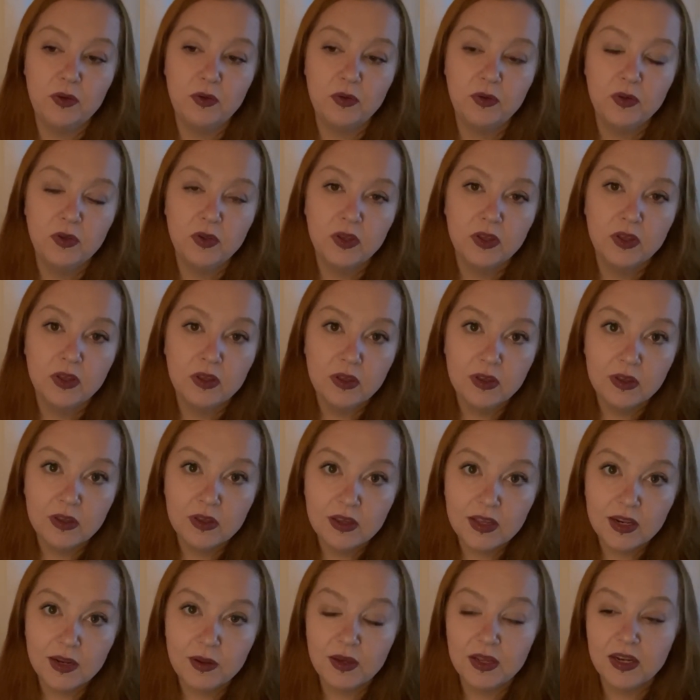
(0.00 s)

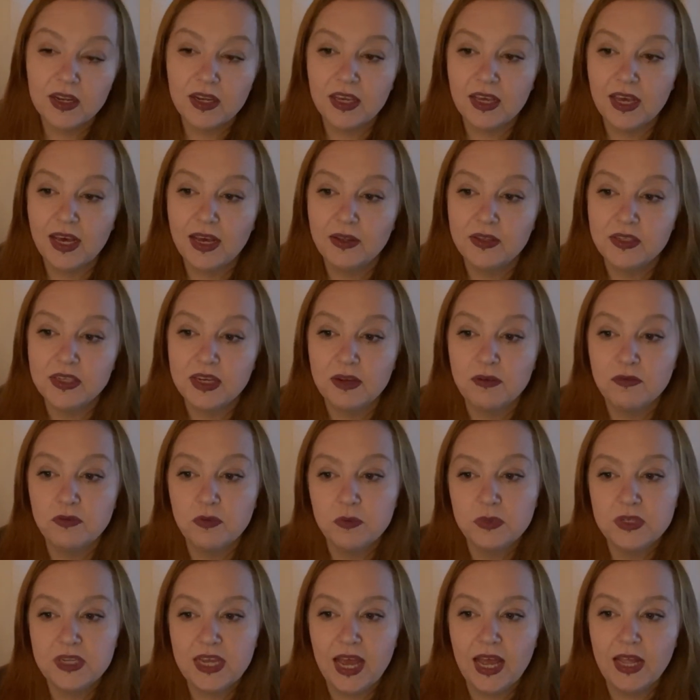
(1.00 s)
And I'm going to count down
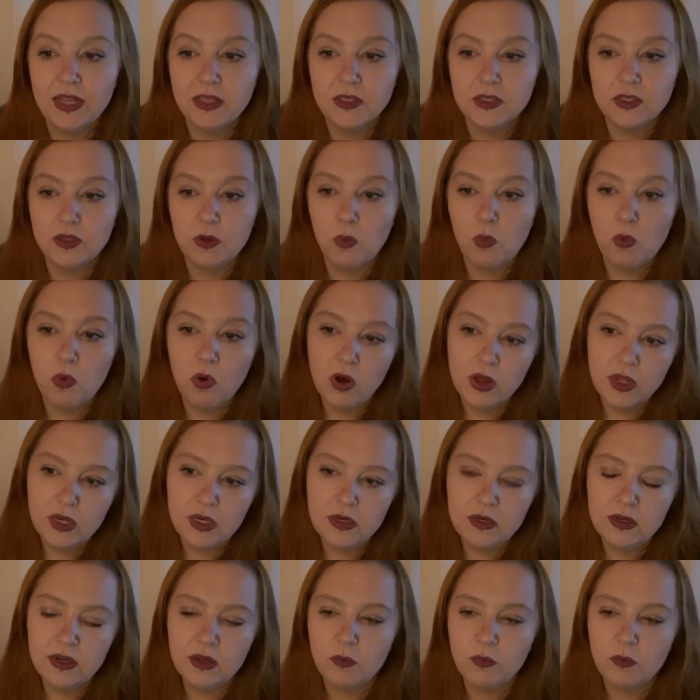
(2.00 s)
from 10 to 1,